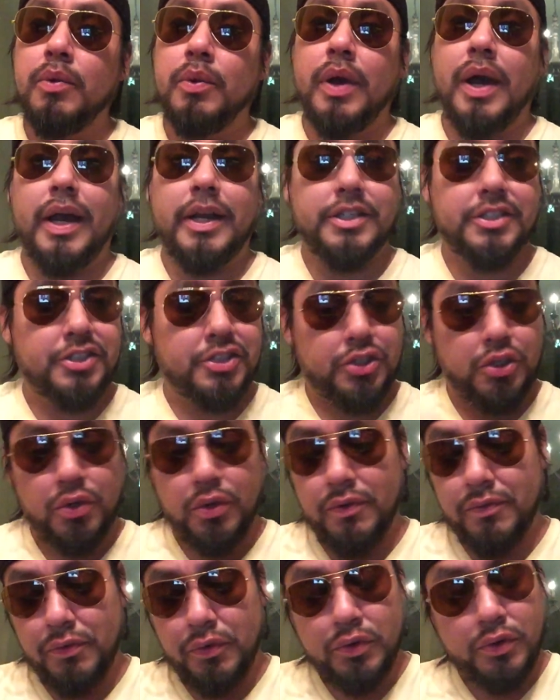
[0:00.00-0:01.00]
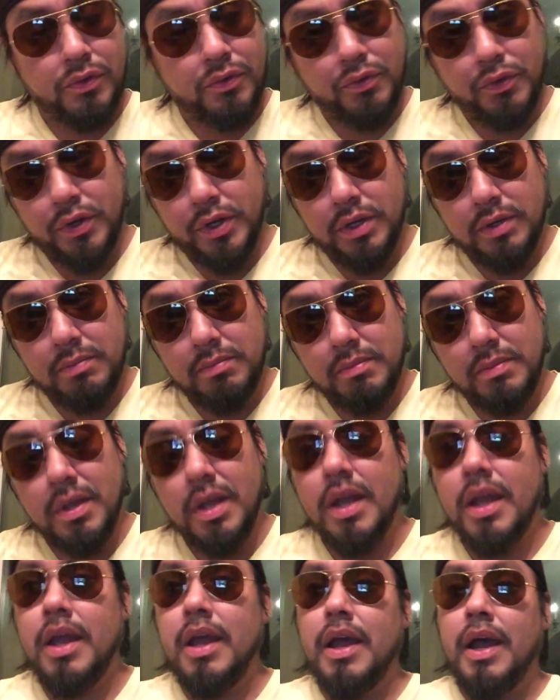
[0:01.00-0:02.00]
I served for your freedom.
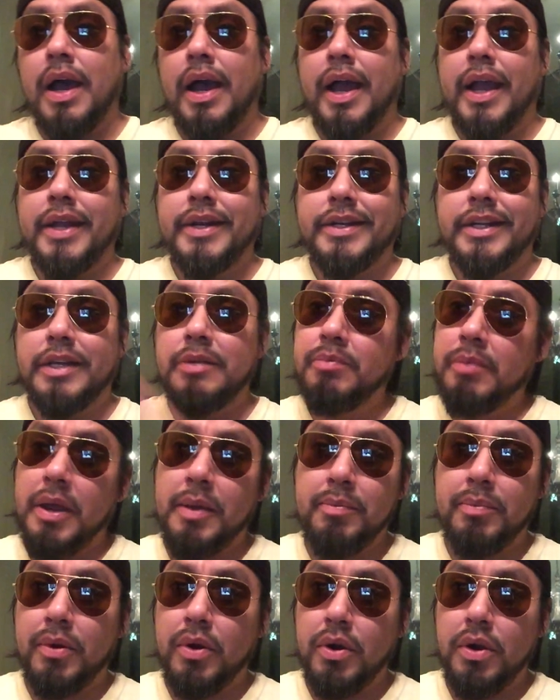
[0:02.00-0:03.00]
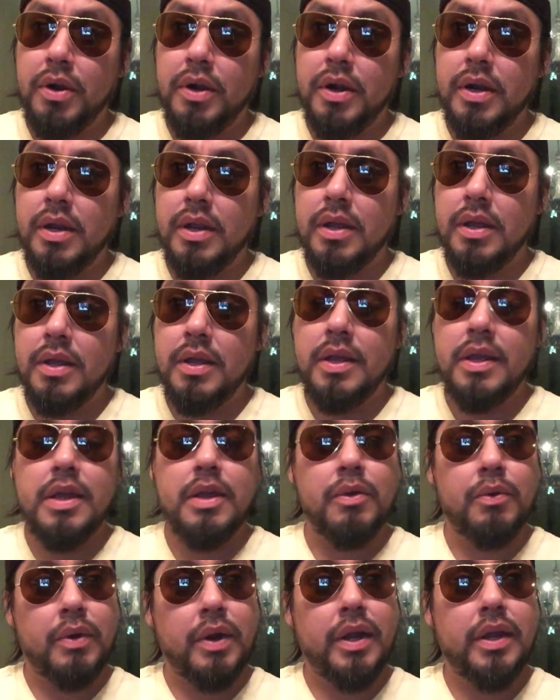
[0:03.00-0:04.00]
I did my part,
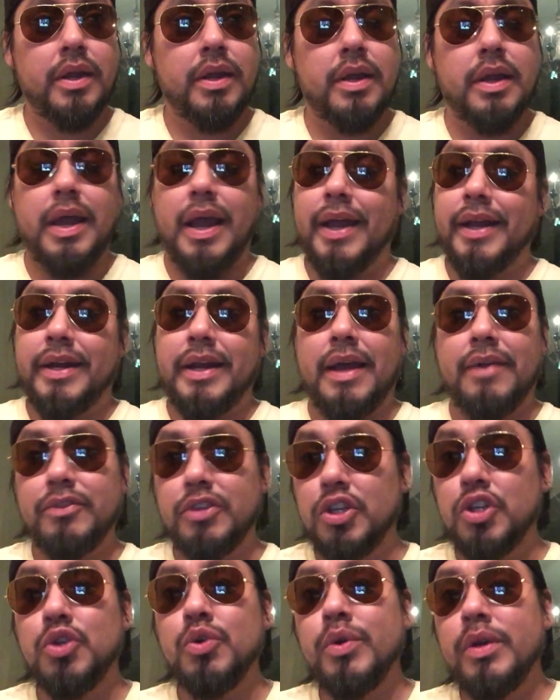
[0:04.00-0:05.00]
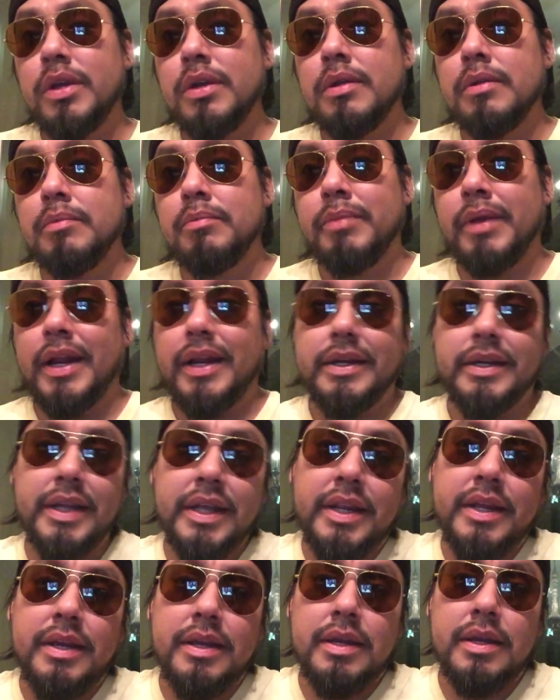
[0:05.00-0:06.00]
right? I didn't have to do it, but I
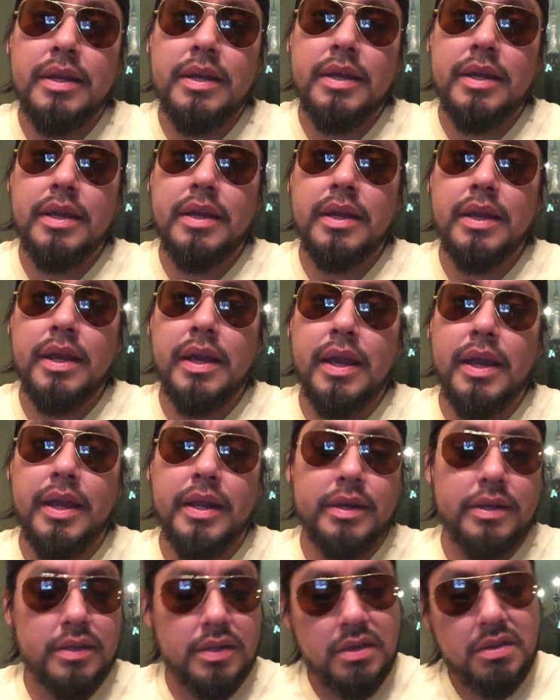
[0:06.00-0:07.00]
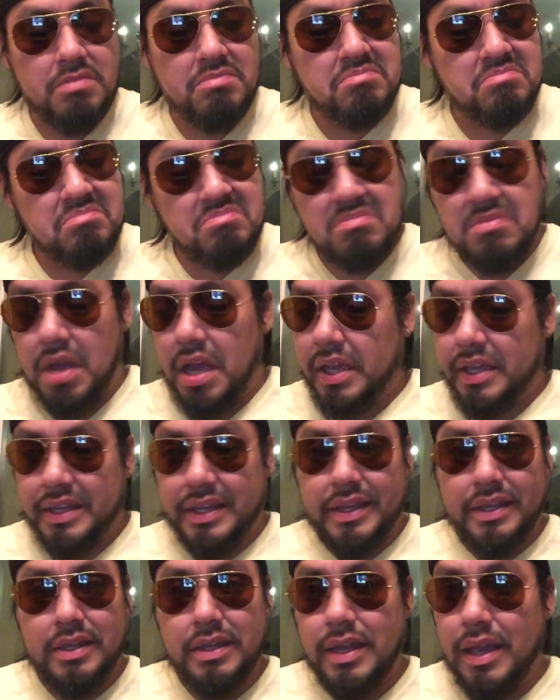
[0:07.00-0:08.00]
did it. And I,
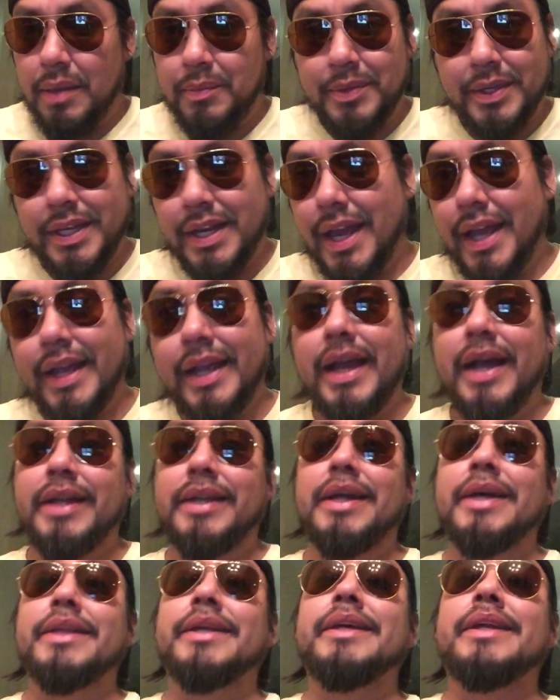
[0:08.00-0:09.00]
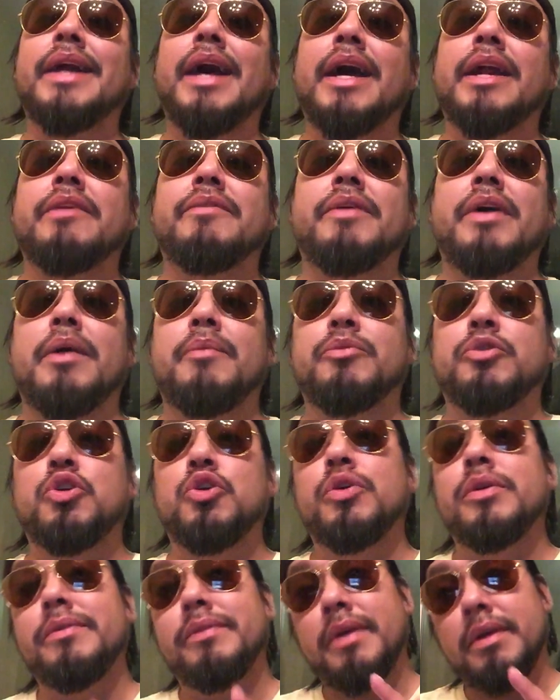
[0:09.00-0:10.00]
I mean, I got nothing out of it. I'm
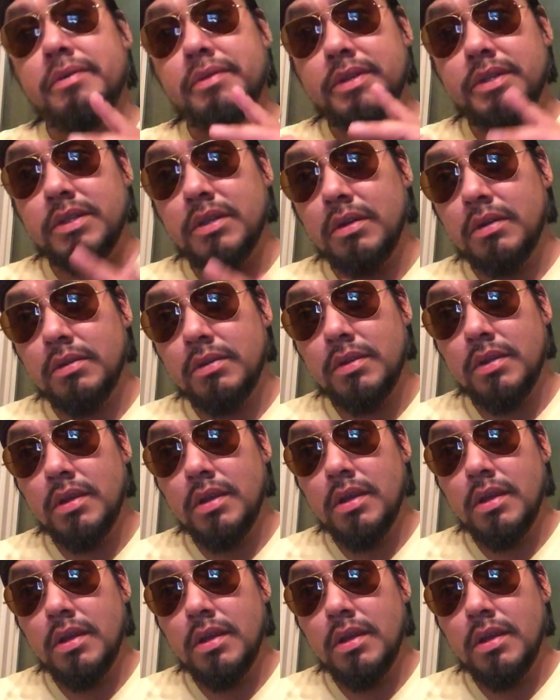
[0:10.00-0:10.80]
35 years old.